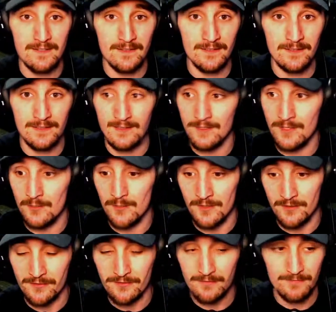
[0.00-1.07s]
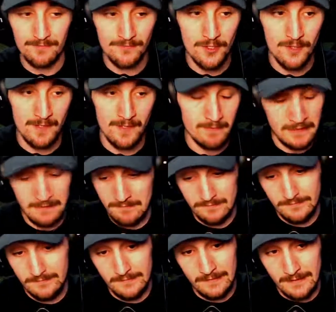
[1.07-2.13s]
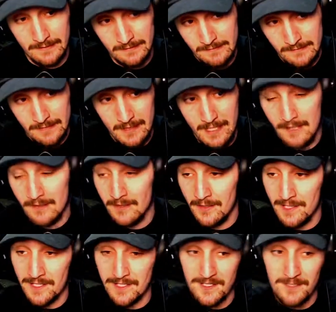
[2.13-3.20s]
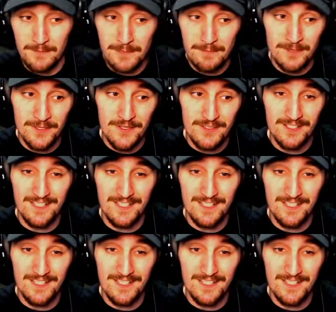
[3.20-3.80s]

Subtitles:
where they're throwing, I don't know. I guess some people,